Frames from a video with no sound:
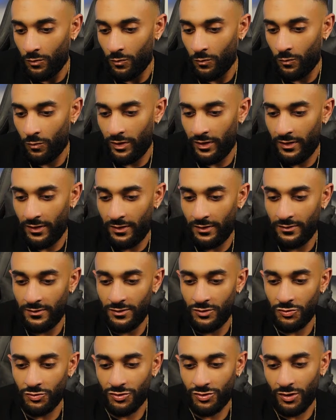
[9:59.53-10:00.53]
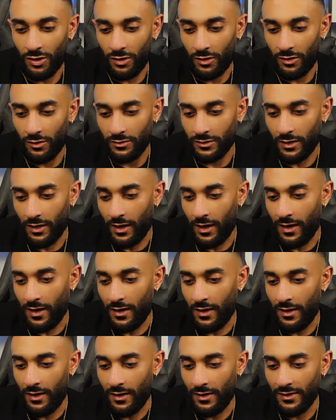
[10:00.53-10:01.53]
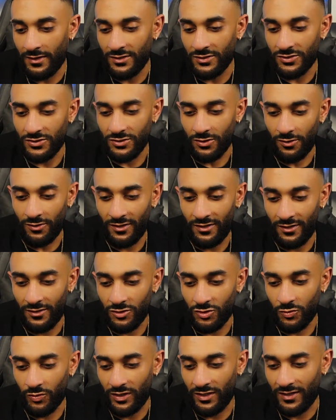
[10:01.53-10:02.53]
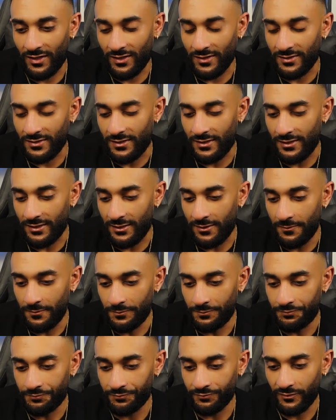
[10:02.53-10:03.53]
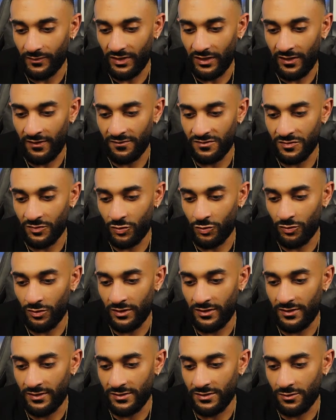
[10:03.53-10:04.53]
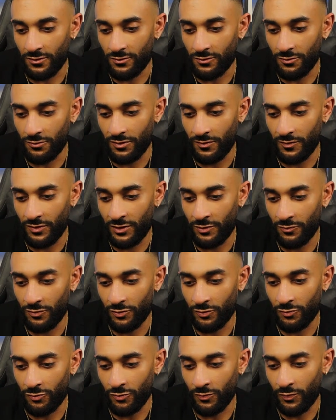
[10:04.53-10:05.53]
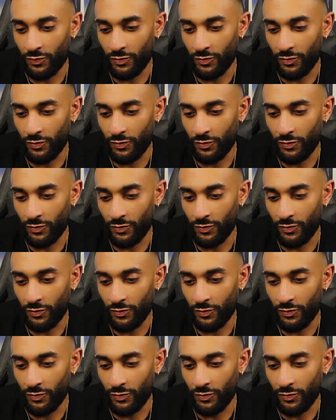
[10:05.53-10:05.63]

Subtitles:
when did you start? I started in 2019. I have some cool ideas on clothing brand with cool